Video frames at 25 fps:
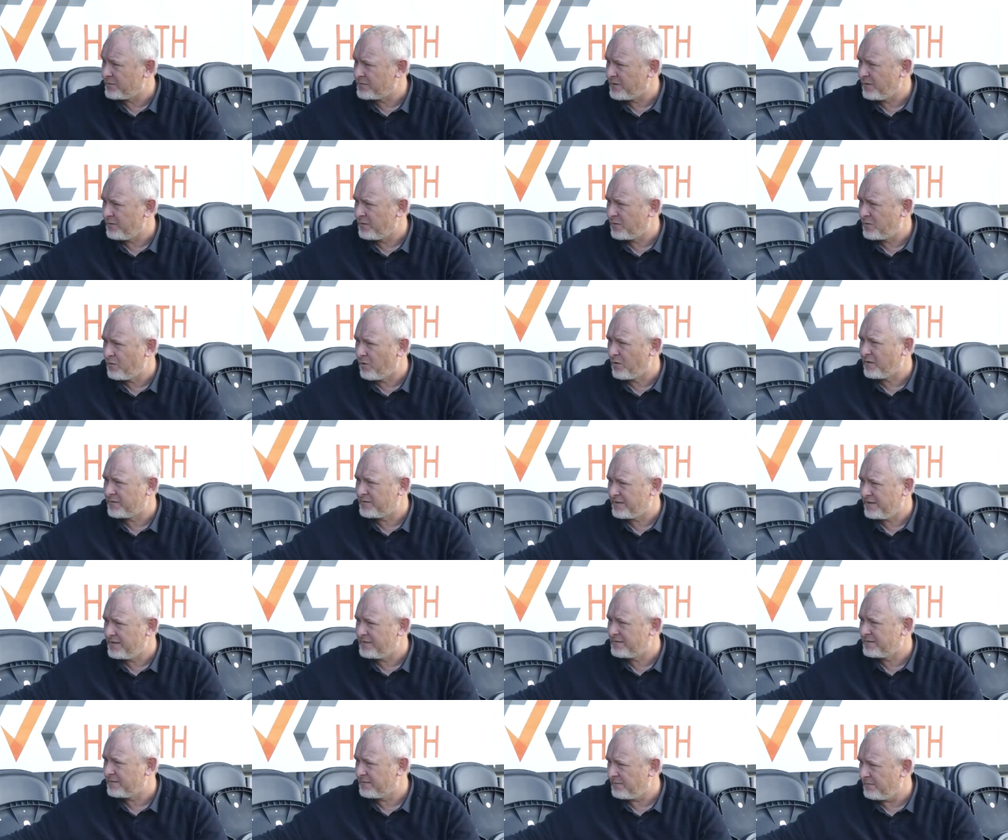So the quality
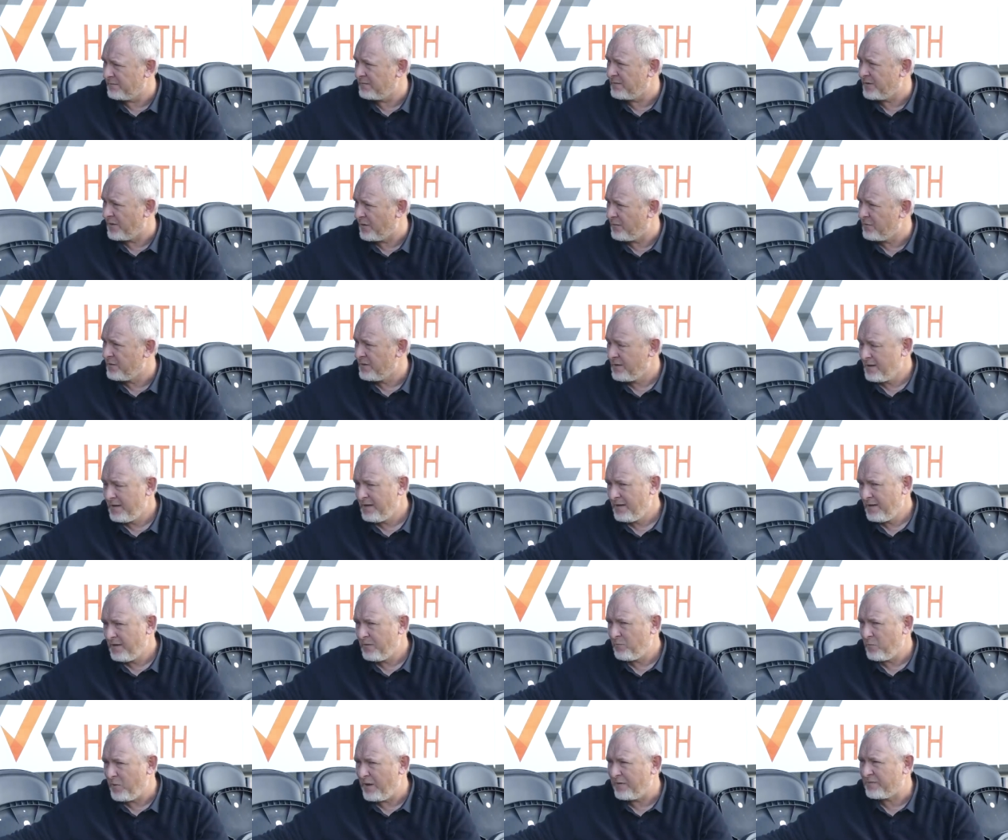is, you know,
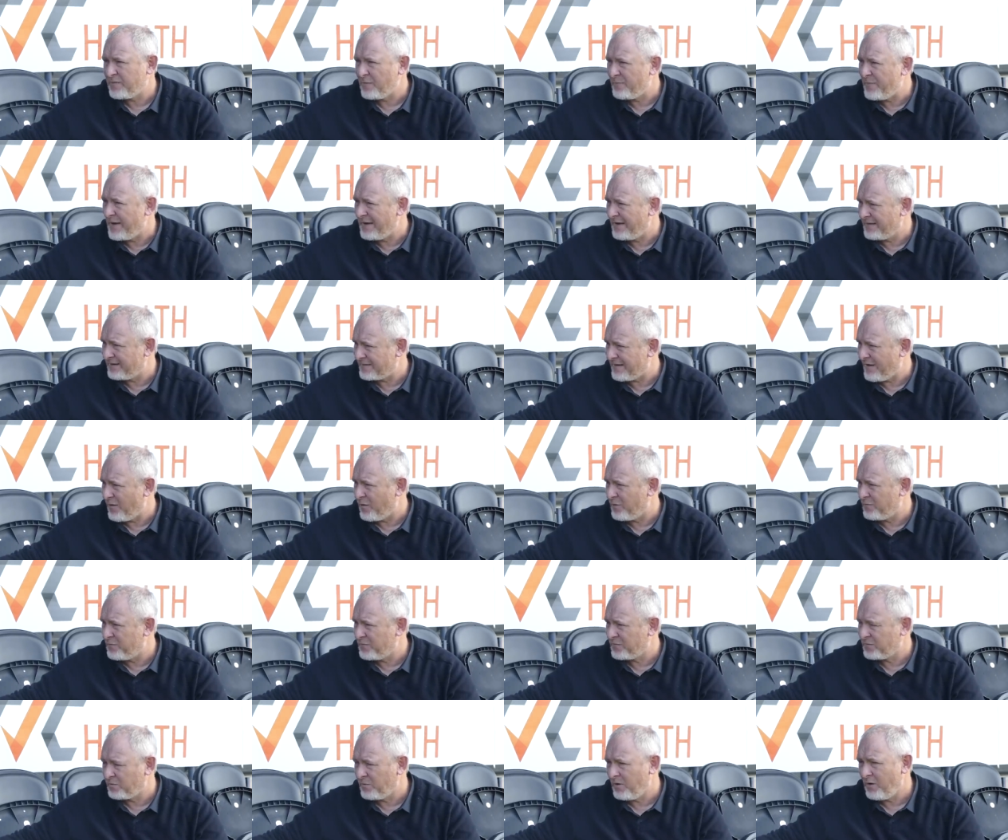we have to balance that
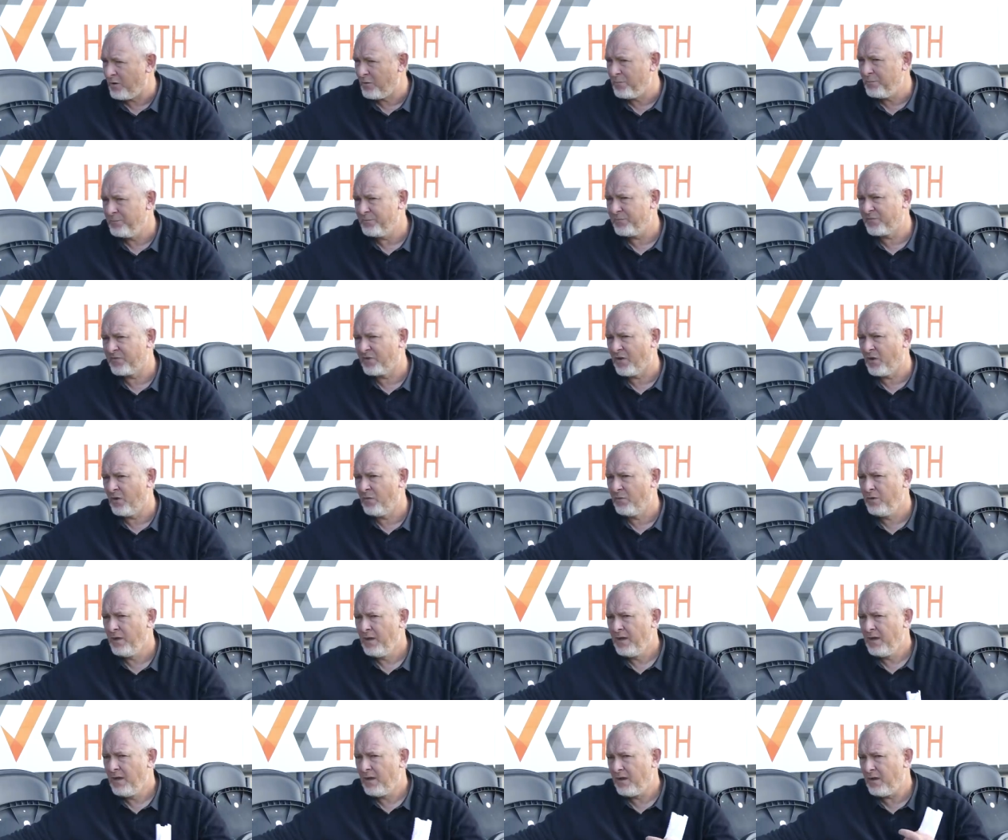off as well. So
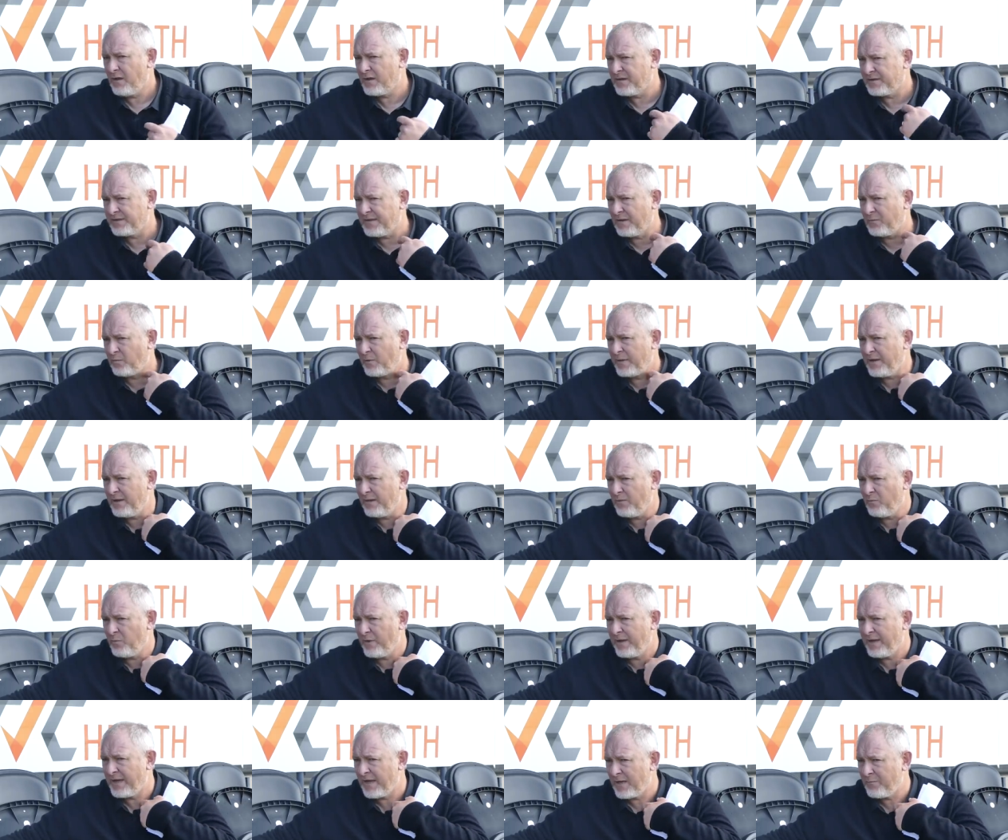like I said, we,
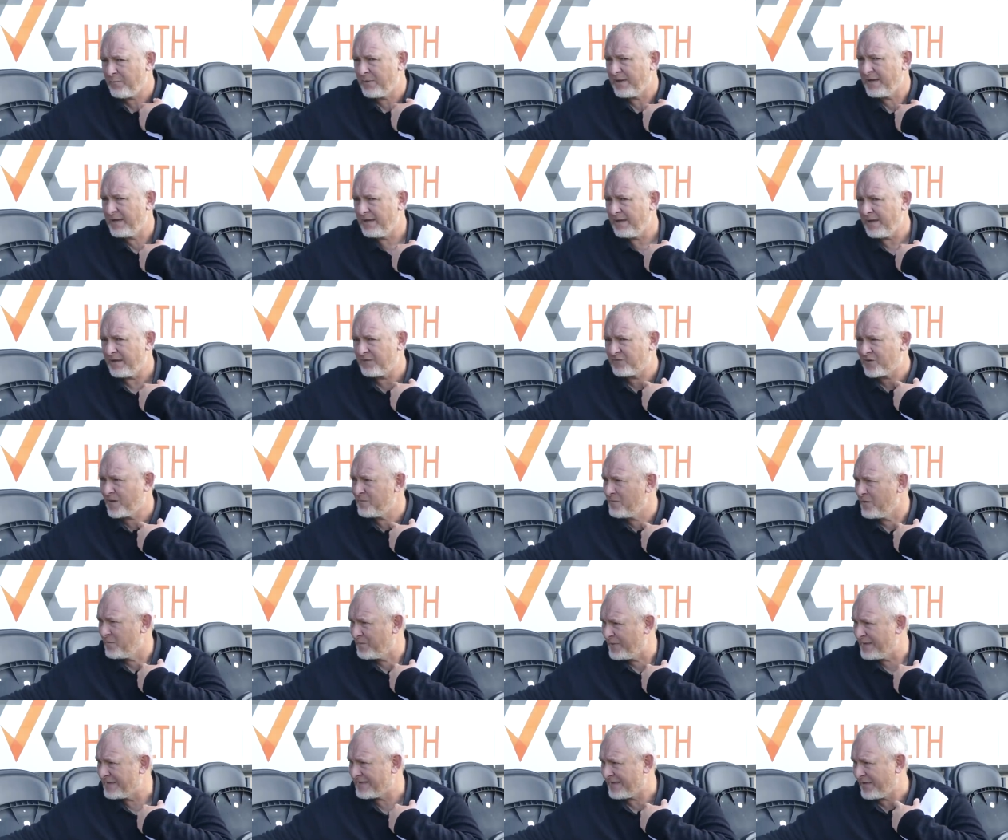we're going to be
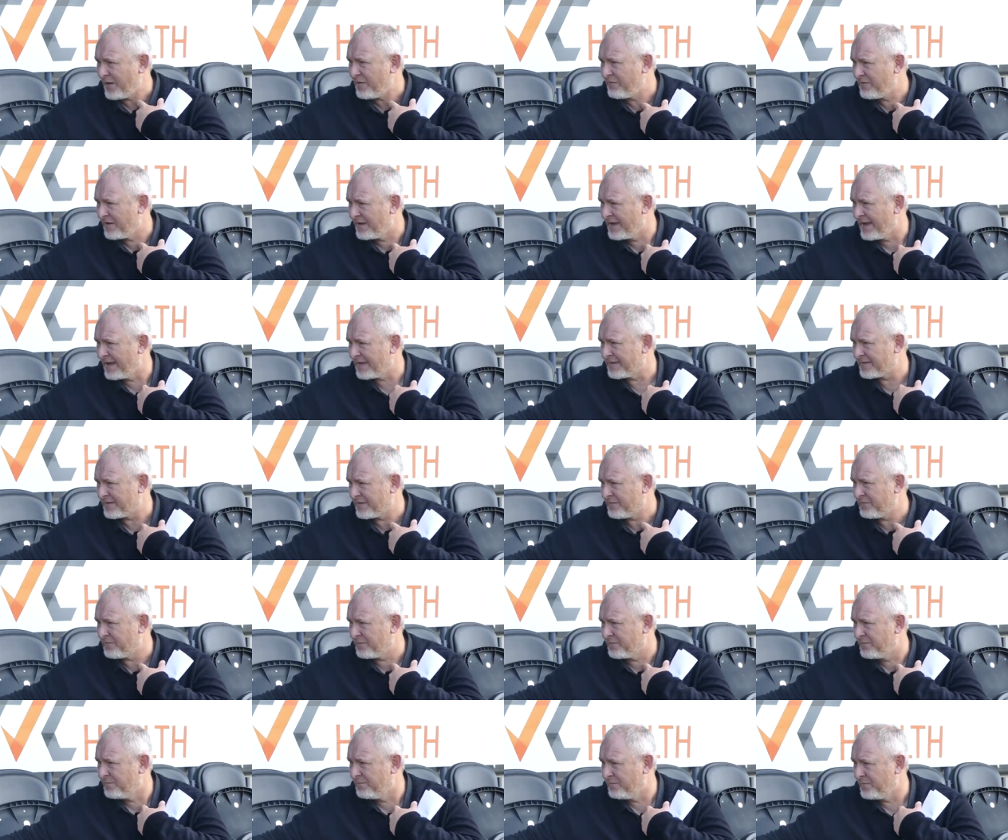extremely busy over the next
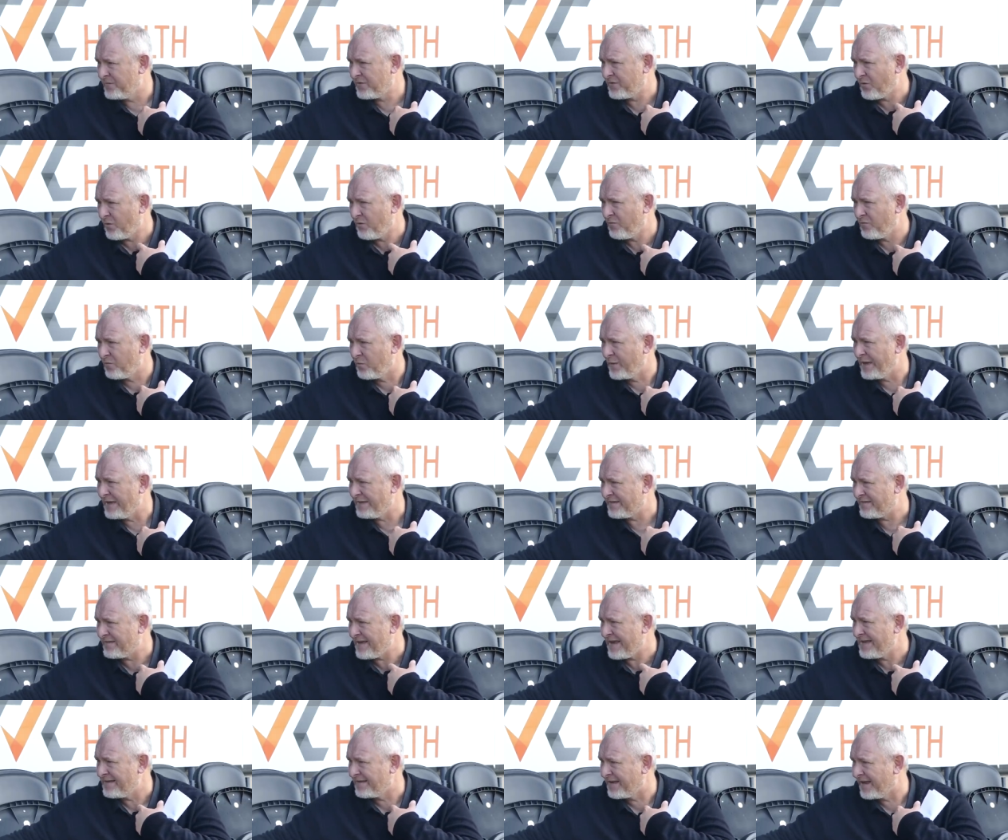sort of week to
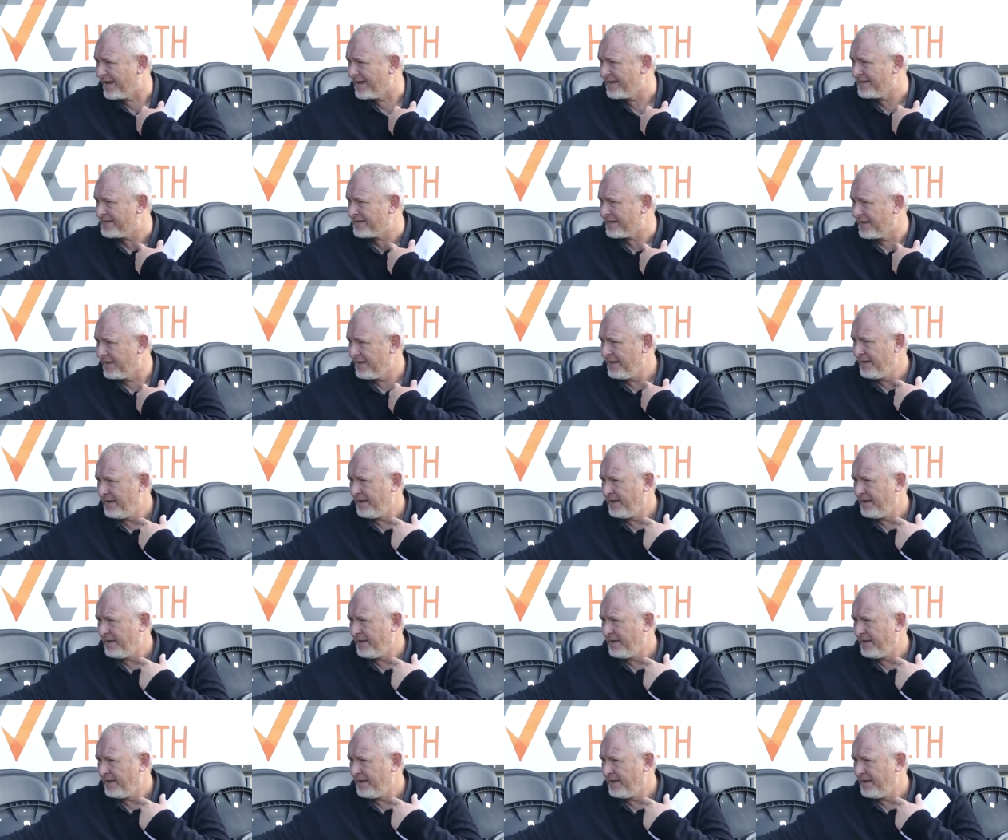ten days.